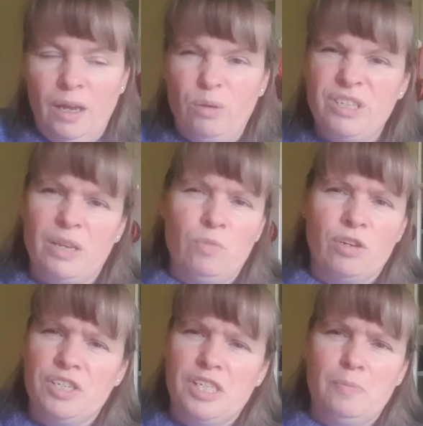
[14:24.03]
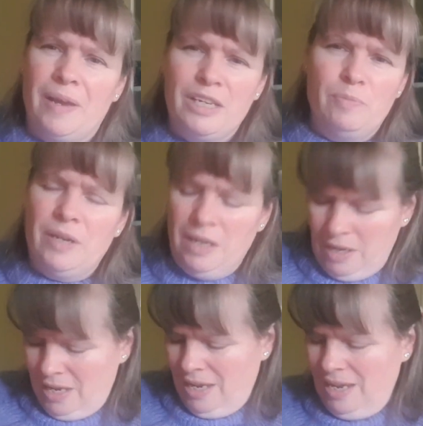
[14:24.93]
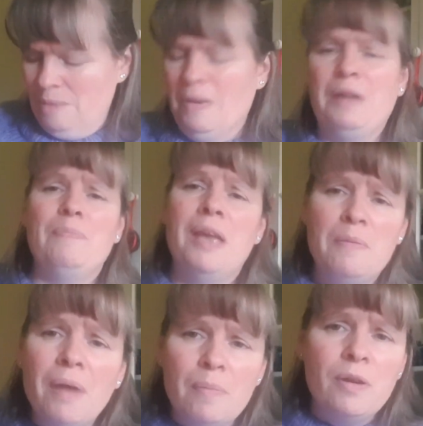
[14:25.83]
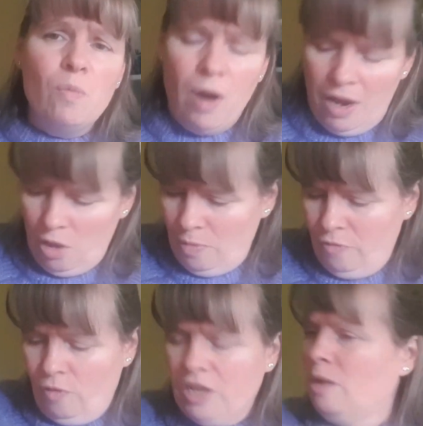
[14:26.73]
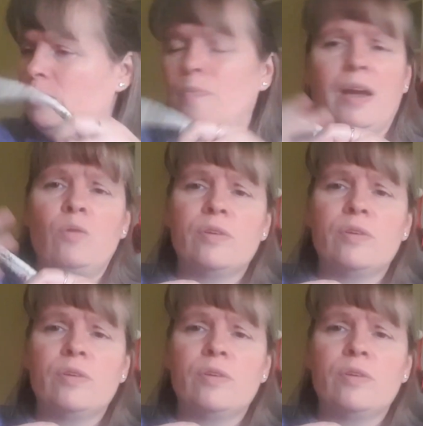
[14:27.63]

would say watch this space, but it might be a while before it comes back.